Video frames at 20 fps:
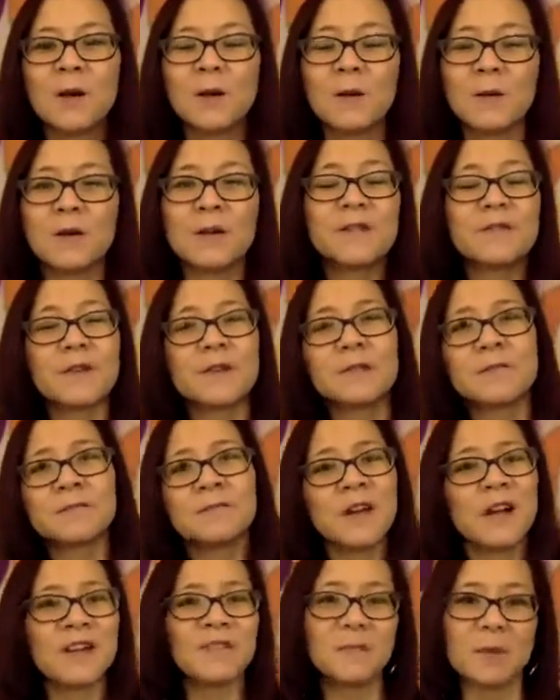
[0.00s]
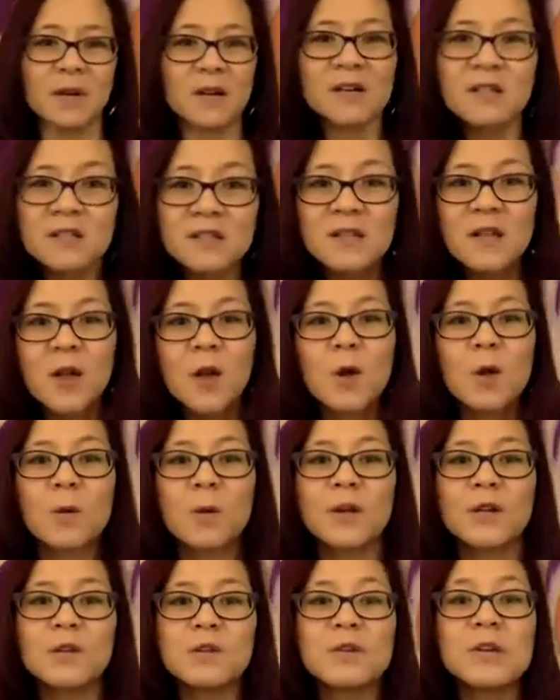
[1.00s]
or even $5
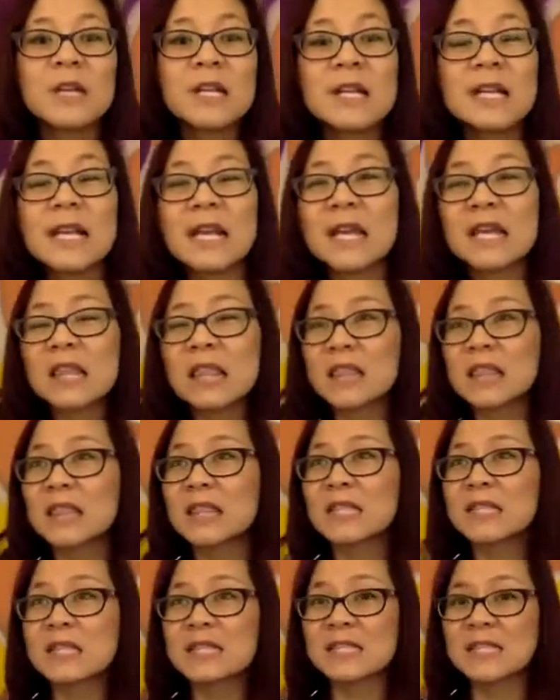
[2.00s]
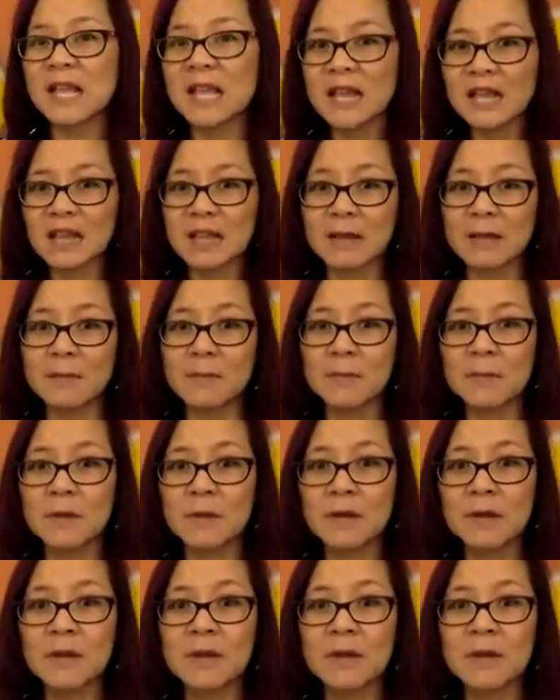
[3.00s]
when you could get the same